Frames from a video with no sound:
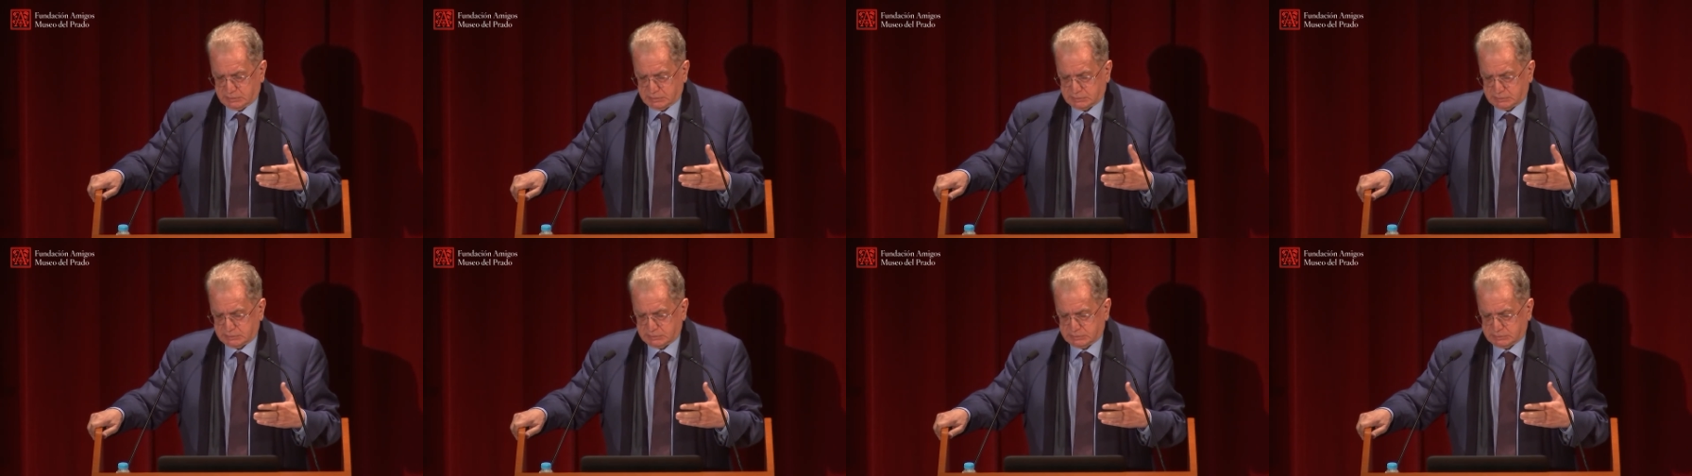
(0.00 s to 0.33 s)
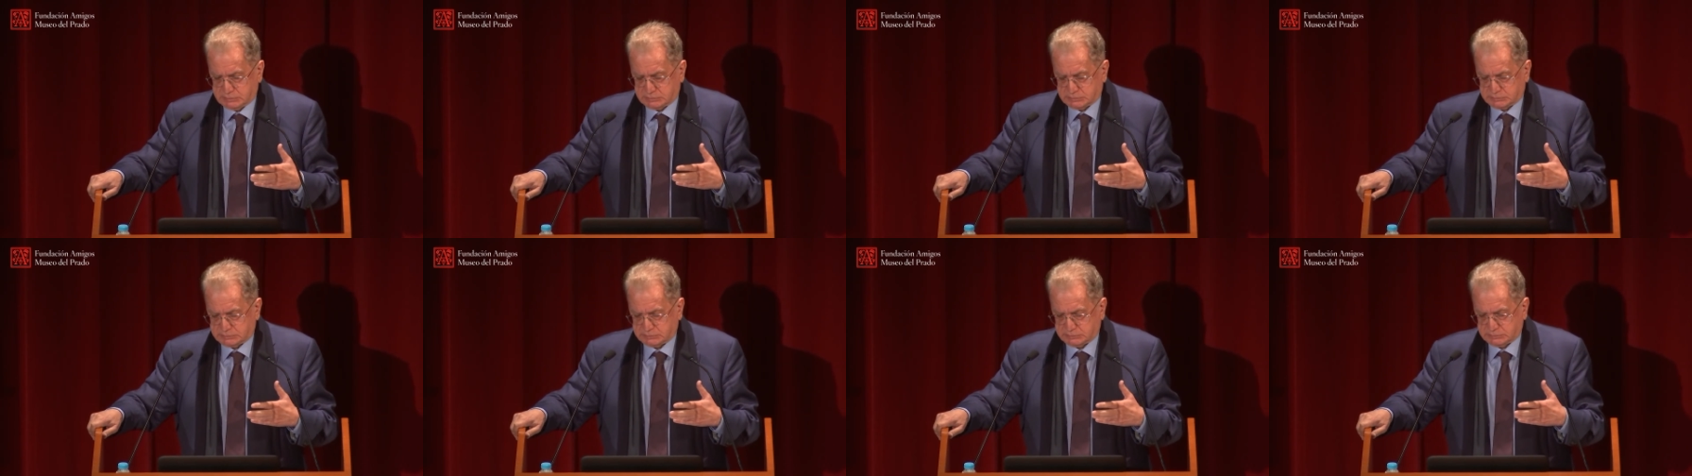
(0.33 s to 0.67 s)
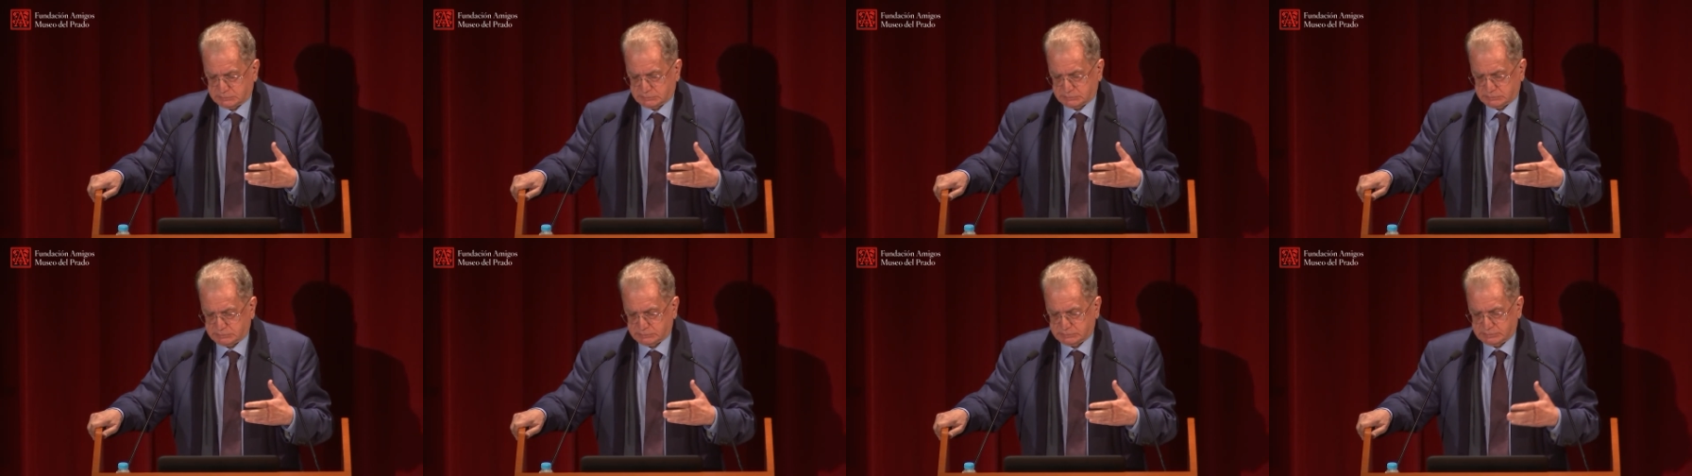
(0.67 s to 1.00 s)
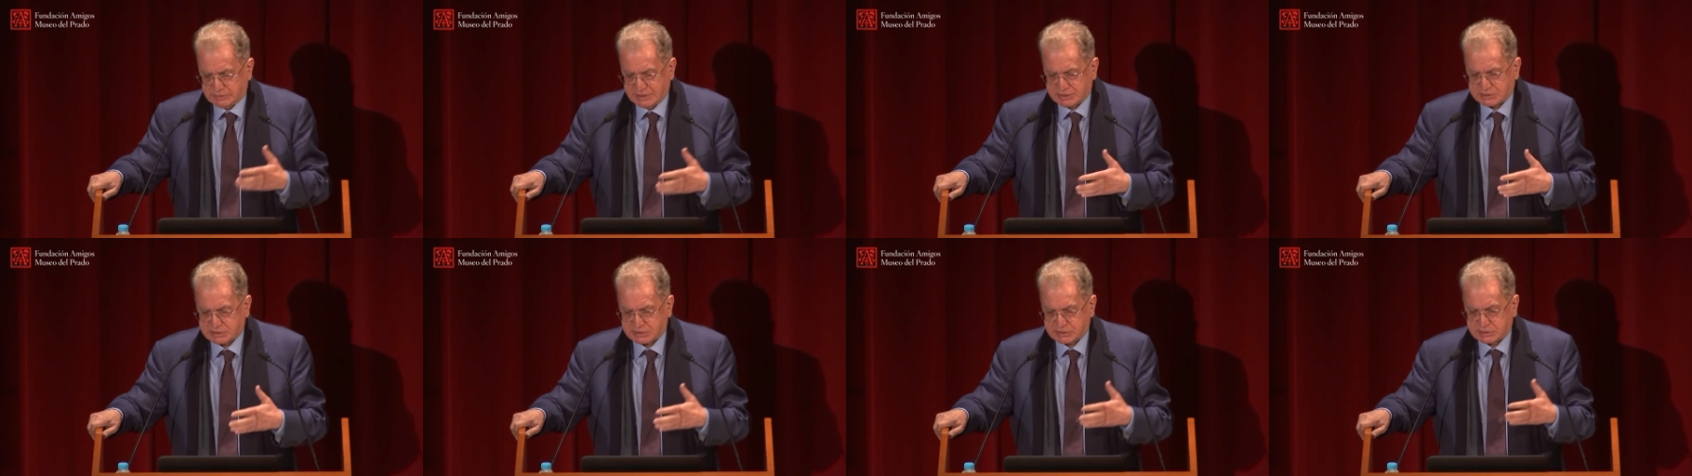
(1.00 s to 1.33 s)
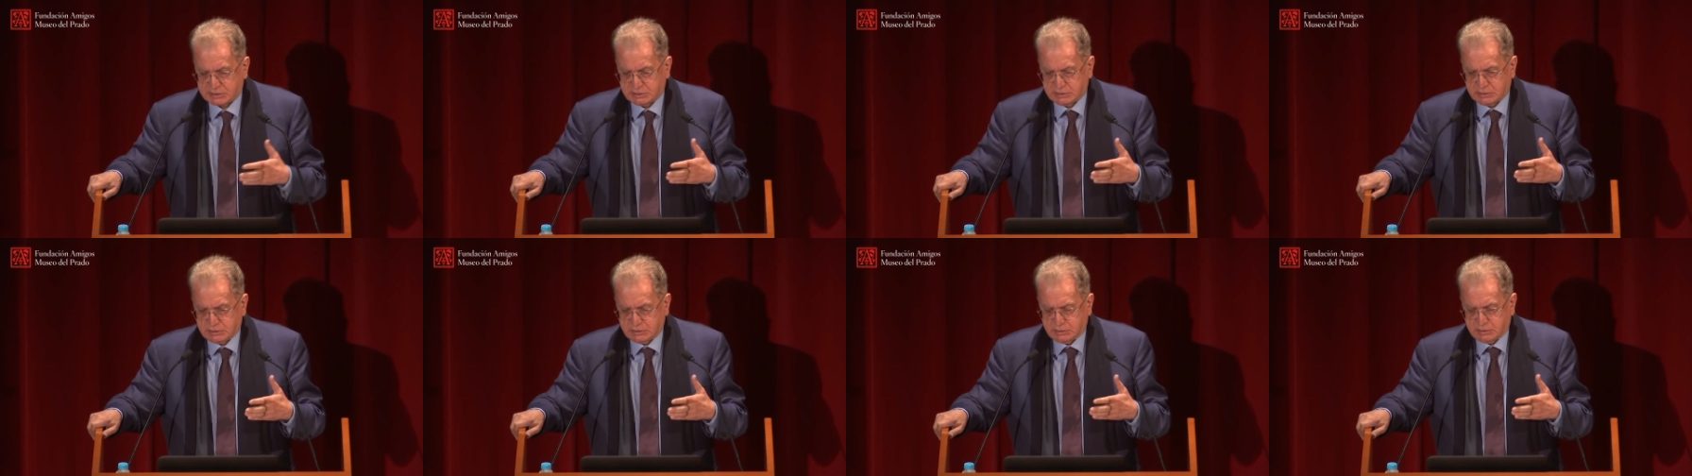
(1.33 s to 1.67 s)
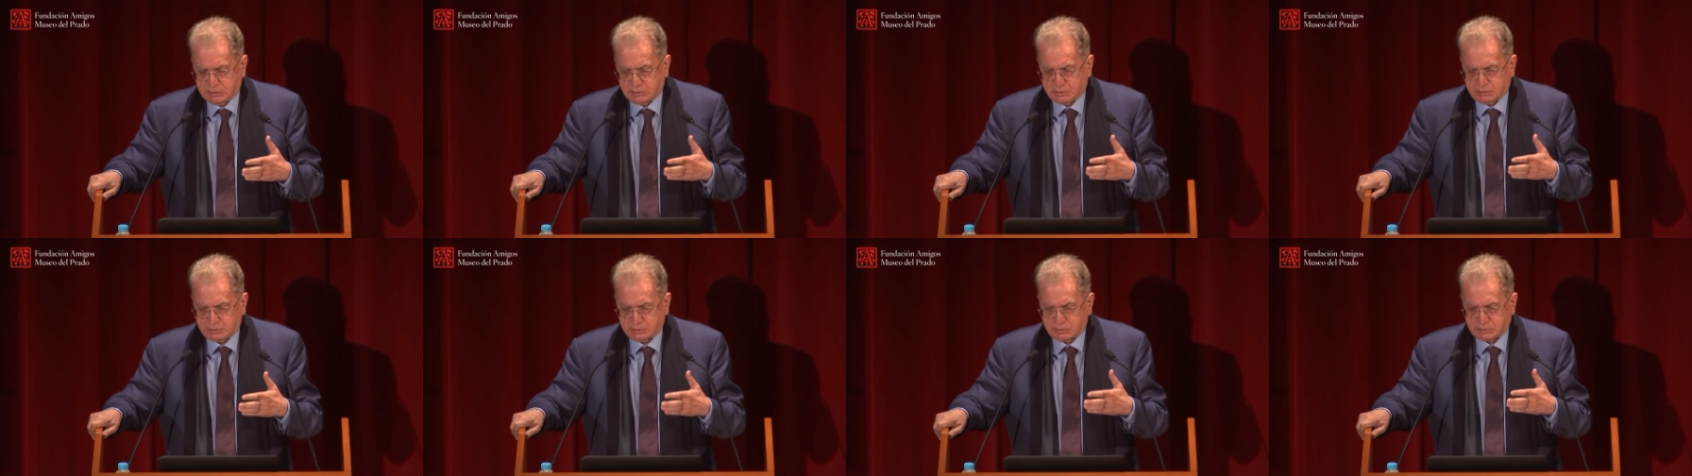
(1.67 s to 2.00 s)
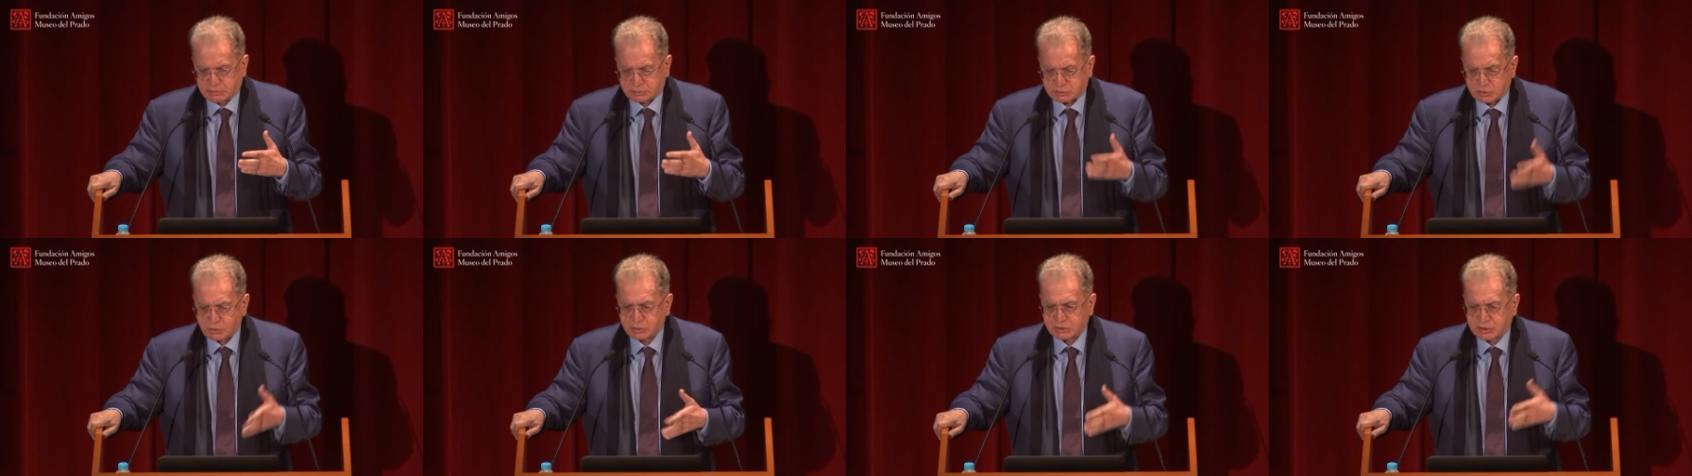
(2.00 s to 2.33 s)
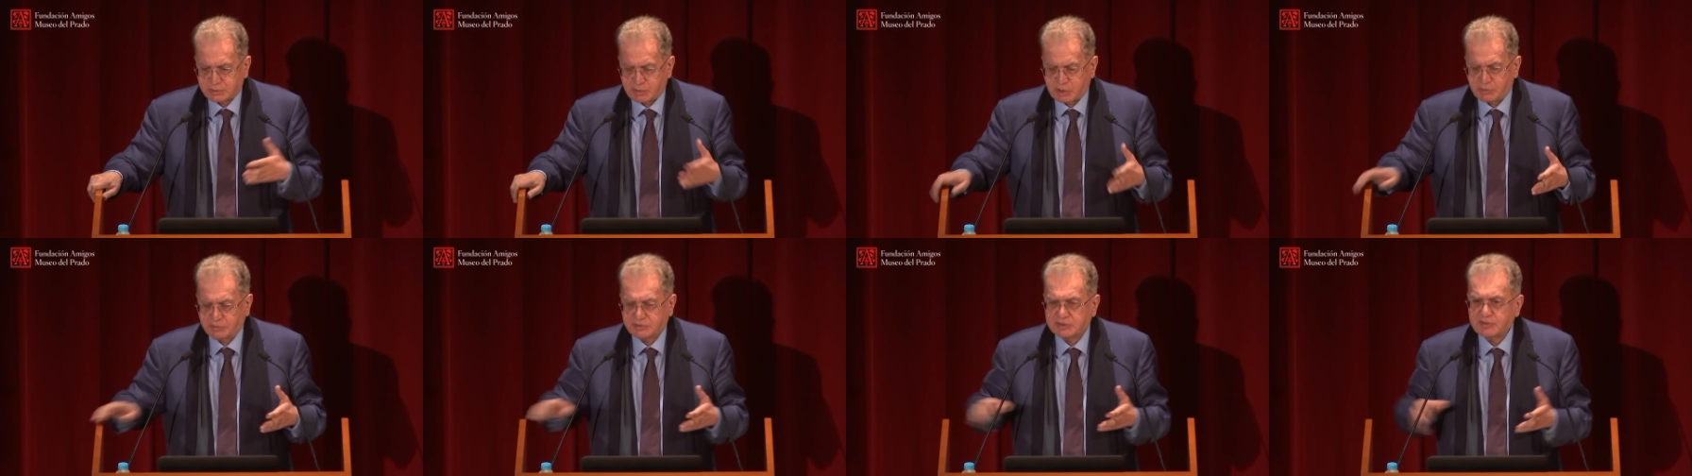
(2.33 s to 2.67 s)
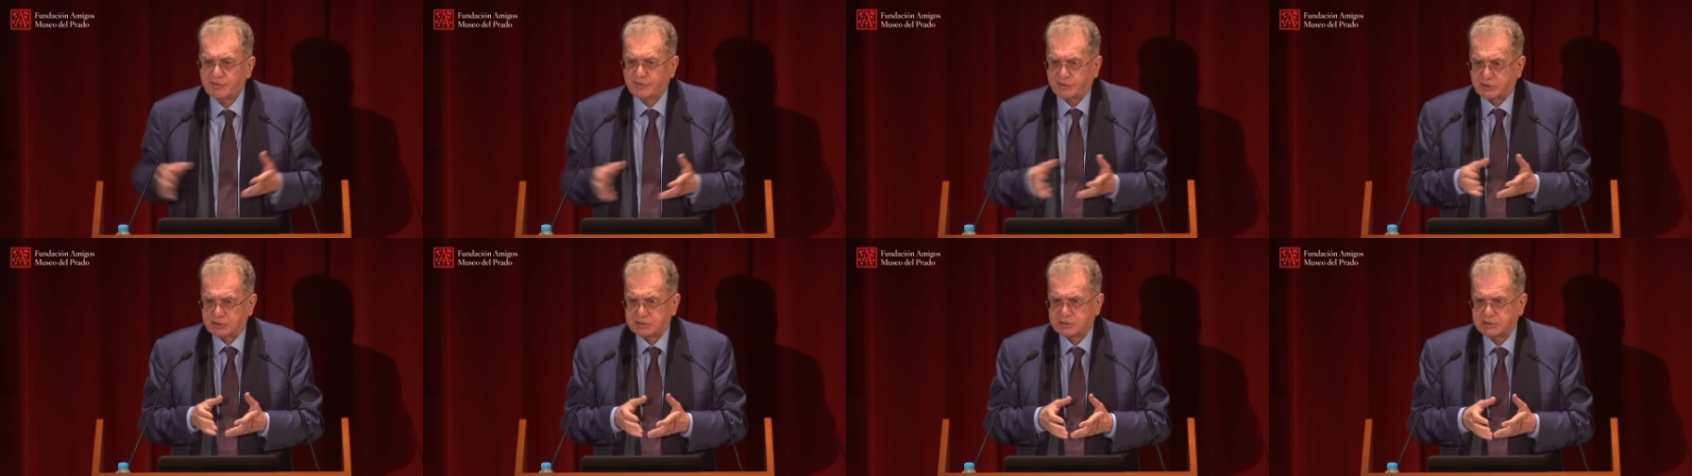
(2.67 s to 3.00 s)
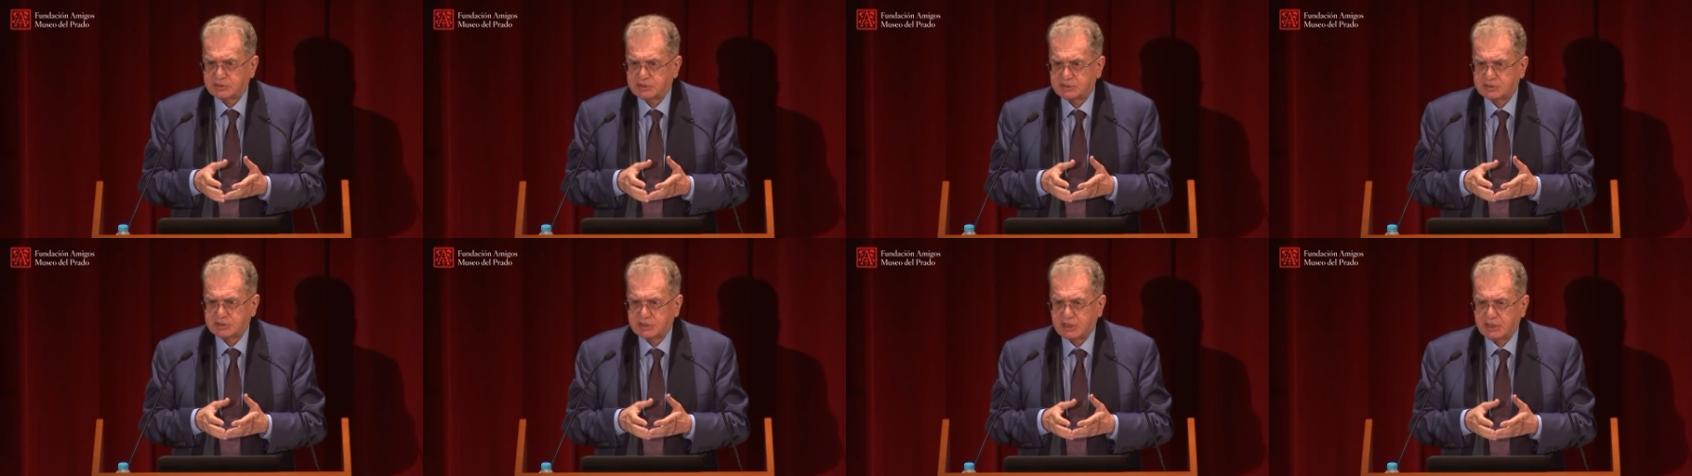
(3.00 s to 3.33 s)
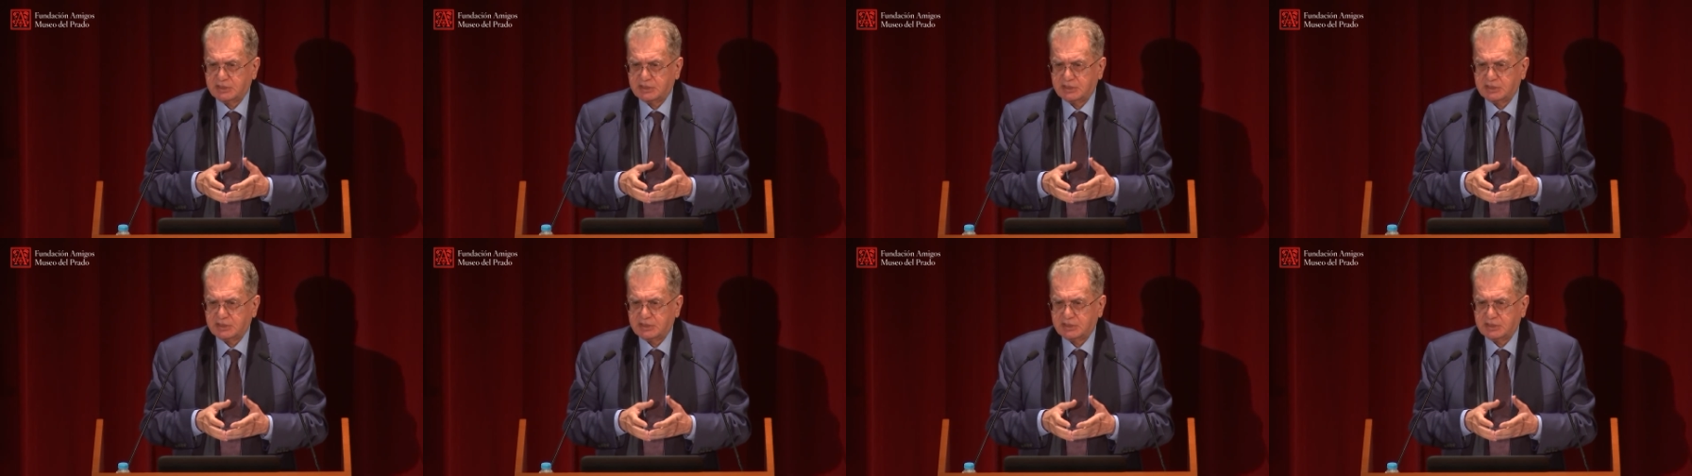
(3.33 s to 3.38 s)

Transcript: Uh, let's talk about differences